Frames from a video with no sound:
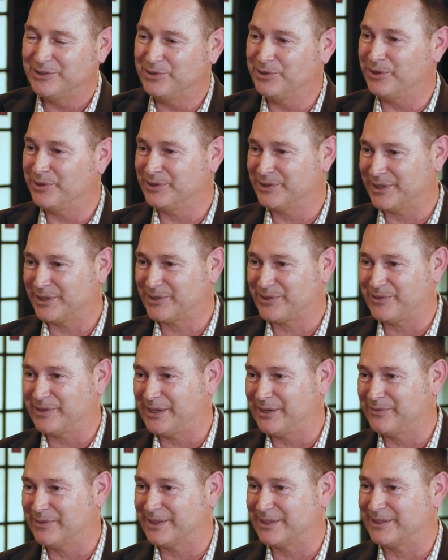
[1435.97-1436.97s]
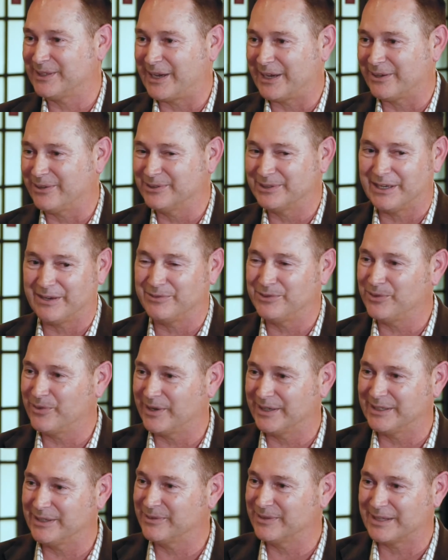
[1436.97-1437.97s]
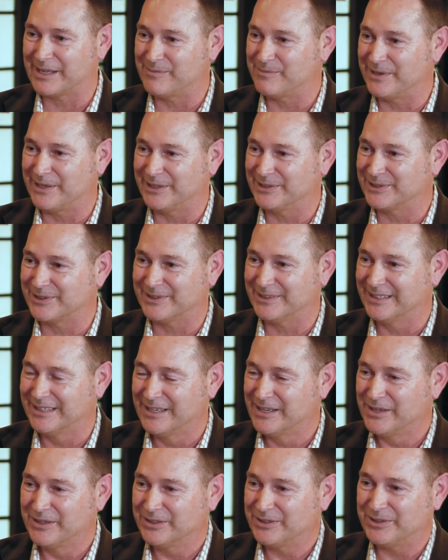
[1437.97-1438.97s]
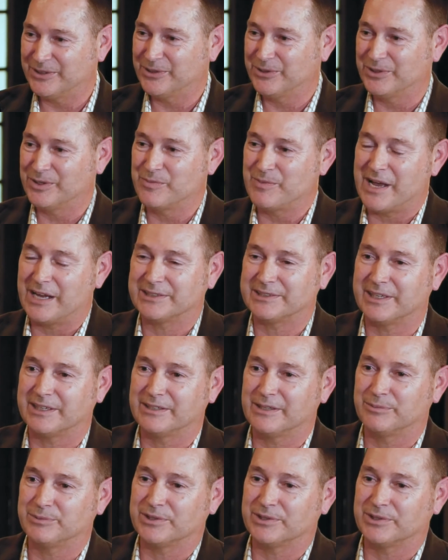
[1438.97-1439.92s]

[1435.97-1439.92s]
You get creative with the title and you have no idea what that means and who to match that up